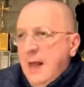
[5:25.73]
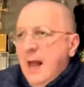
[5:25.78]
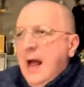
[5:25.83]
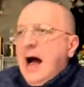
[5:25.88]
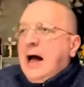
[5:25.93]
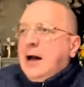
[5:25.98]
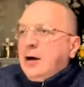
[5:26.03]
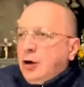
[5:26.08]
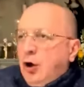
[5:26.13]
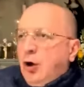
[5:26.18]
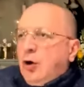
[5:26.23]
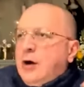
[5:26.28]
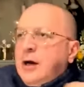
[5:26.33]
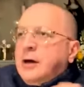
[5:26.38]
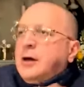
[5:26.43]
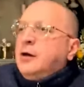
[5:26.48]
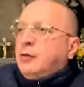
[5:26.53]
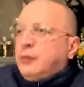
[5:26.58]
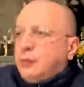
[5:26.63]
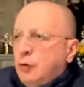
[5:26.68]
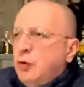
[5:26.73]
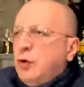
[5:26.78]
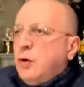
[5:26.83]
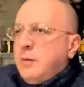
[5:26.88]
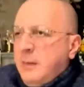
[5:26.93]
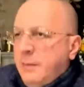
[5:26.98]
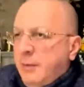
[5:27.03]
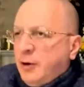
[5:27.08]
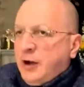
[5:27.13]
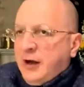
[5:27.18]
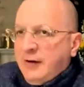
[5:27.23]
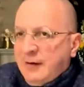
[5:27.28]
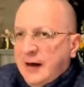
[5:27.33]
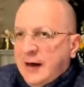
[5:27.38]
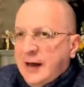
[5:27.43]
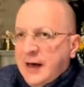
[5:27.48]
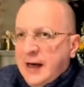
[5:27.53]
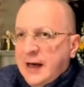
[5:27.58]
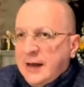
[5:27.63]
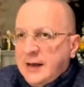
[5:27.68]
at this point, I want to be
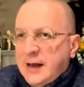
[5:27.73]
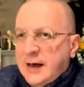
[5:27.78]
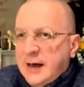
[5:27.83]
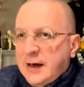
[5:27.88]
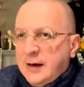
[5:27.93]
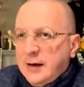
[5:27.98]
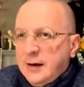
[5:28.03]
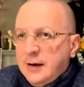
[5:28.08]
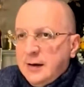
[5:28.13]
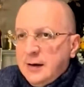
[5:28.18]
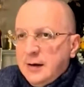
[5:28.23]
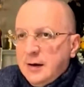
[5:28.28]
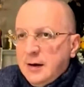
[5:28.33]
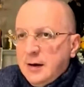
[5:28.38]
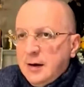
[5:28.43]
excommunicated.